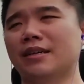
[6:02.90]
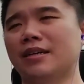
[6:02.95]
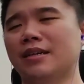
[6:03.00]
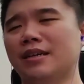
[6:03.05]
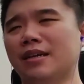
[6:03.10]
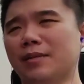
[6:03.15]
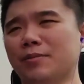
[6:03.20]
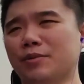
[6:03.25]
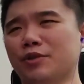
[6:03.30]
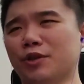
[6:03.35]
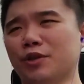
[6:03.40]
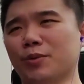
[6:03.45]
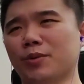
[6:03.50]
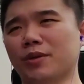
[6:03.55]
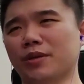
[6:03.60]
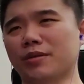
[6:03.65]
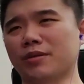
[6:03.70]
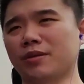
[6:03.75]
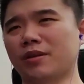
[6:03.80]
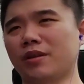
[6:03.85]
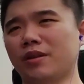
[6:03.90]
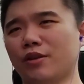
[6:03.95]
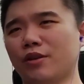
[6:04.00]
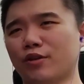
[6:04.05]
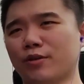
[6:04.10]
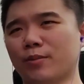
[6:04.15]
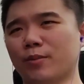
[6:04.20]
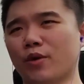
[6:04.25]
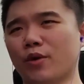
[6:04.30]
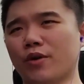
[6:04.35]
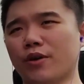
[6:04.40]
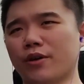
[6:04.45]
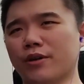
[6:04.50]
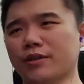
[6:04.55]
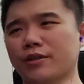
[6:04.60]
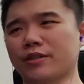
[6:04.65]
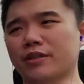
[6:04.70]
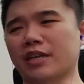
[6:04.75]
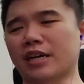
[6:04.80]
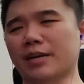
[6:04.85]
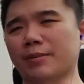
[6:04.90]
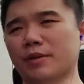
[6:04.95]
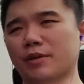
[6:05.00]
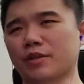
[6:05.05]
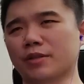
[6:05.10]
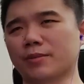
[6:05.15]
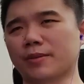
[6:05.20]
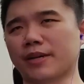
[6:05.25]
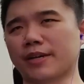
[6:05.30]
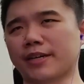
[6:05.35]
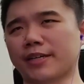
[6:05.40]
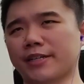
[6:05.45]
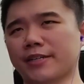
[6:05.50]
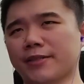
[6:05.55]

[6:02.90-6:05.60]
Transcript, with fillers: I'm sure we'll learn more as time goes by.